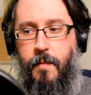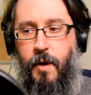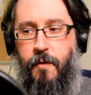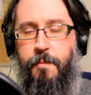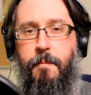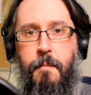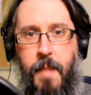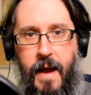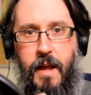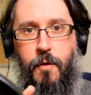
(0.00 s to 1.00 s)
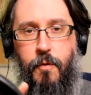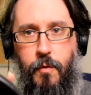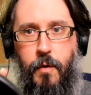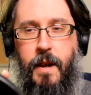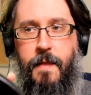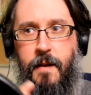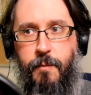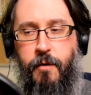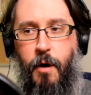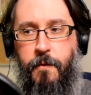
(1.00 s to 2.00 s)
kind of backing or anything to
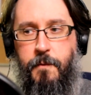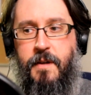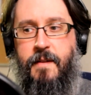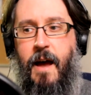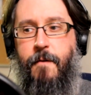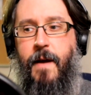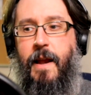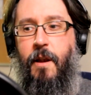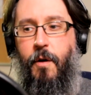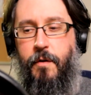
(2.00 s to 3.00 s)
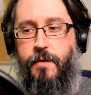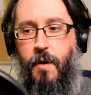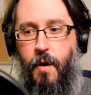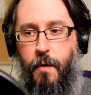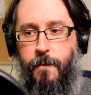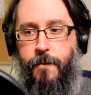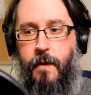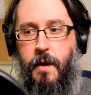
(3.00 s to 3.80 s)
bring off. We just have a lot of